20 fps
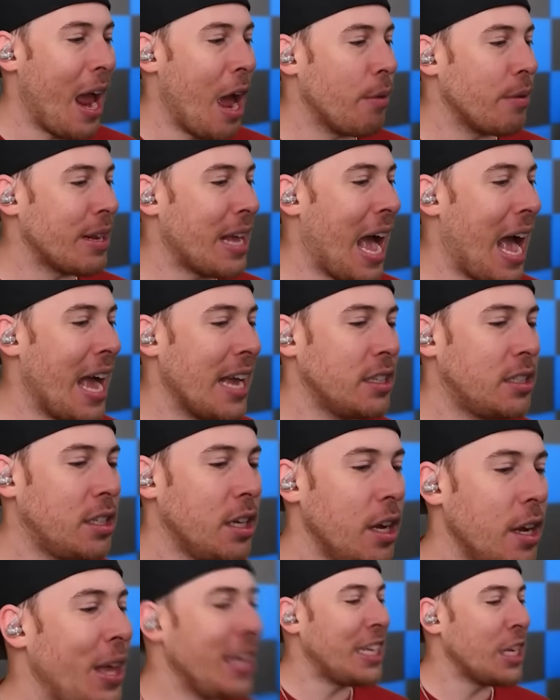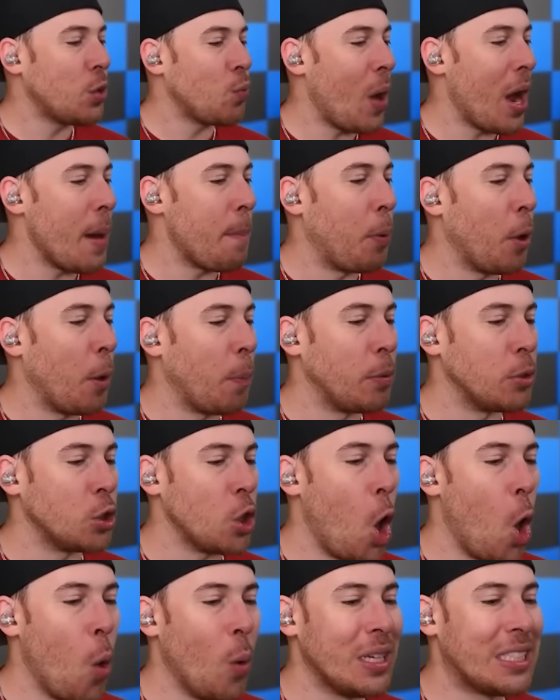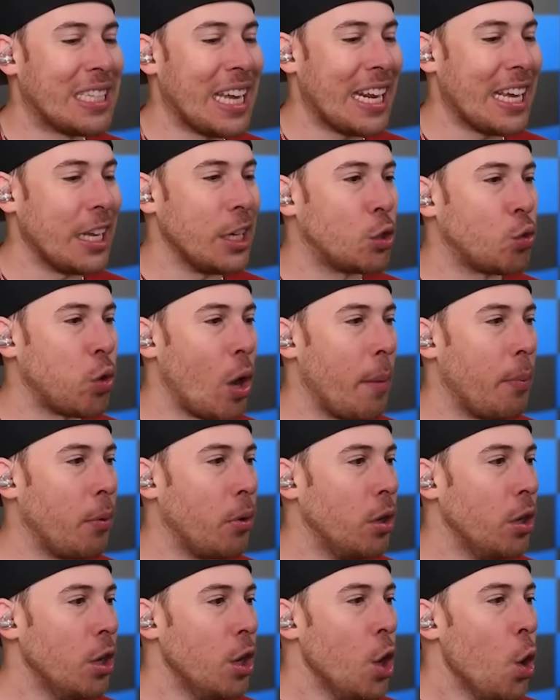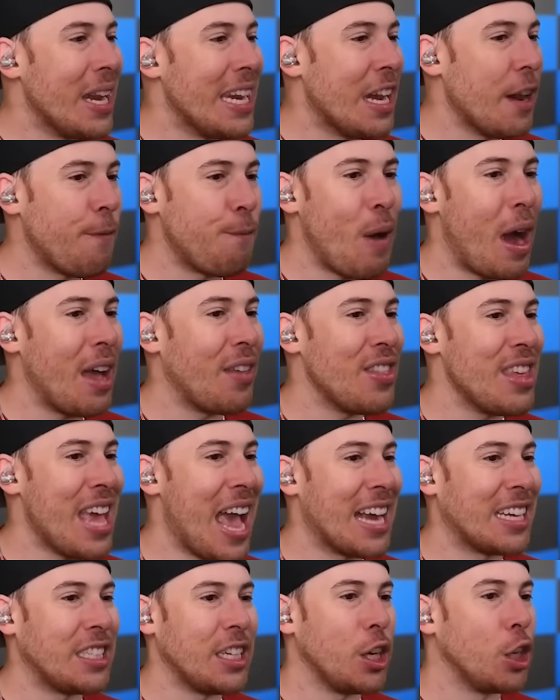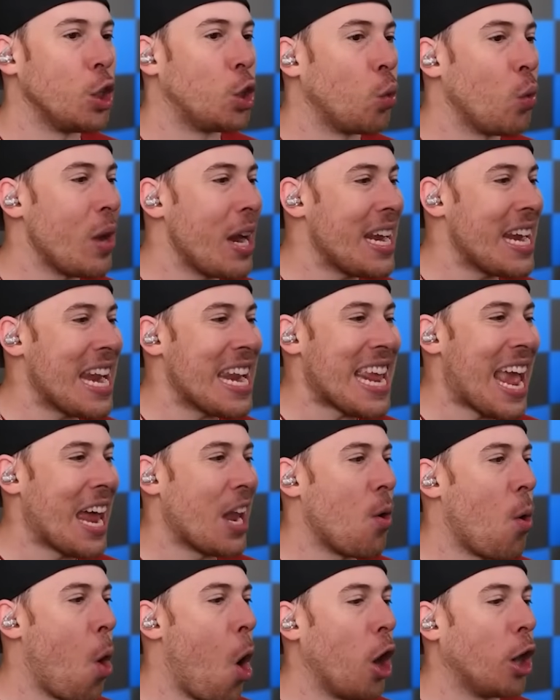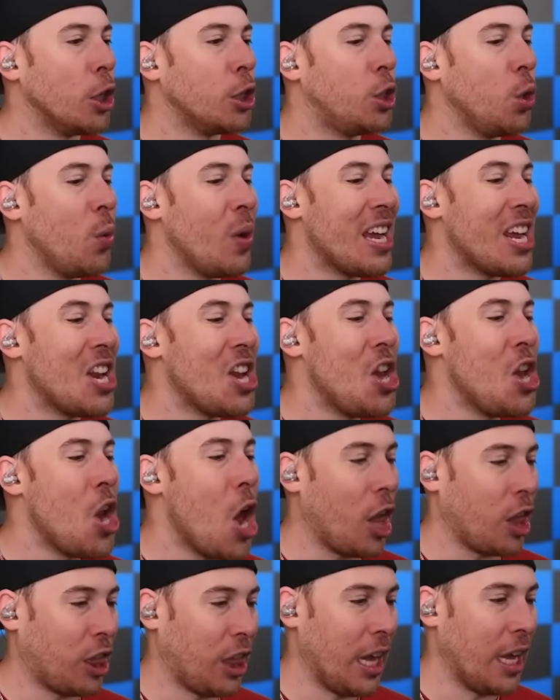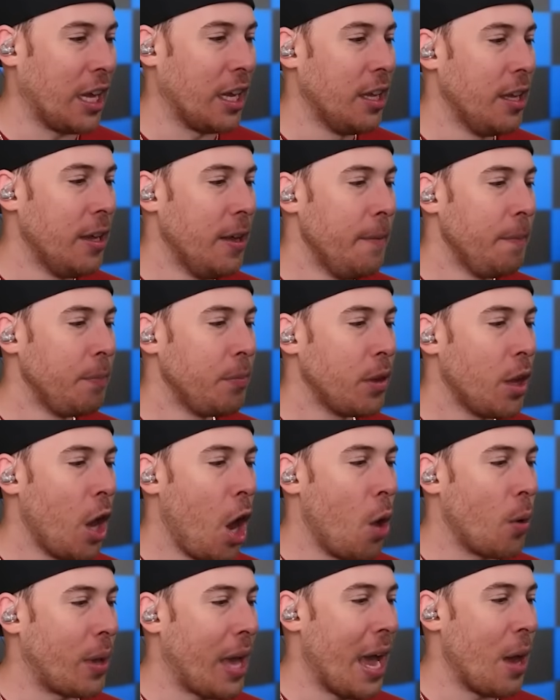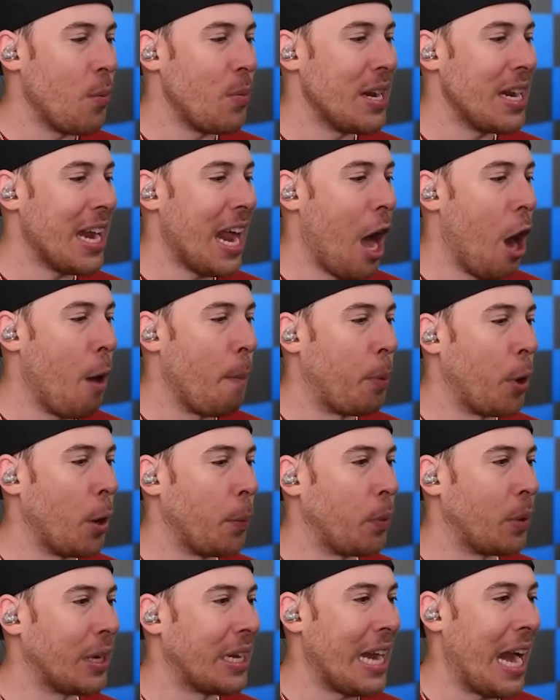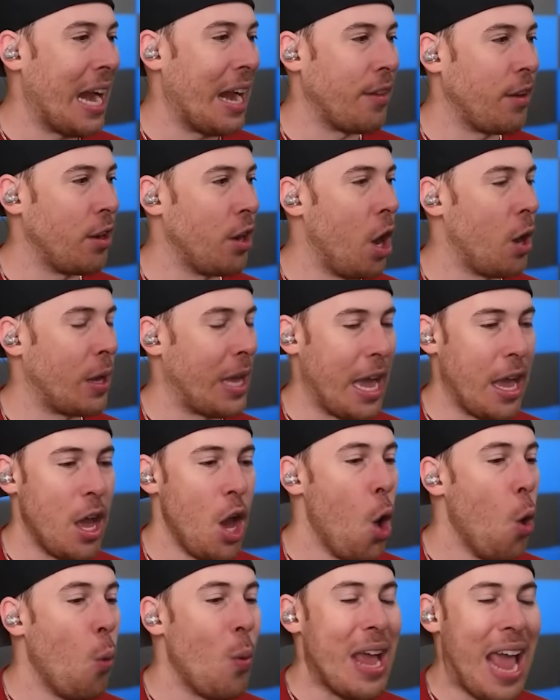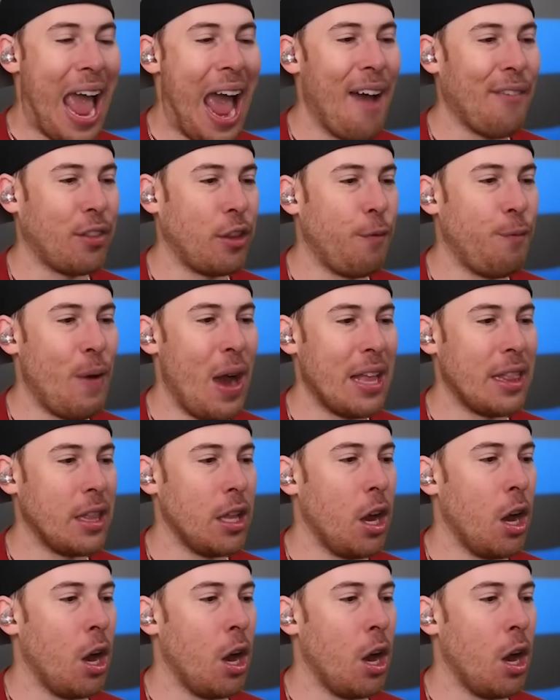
around, guys? This is why purple's always getting in trouble. We need to find the exit. Green and yellow are doing nothing. Okay, we need to help purple get out of there. Okay, we have to find...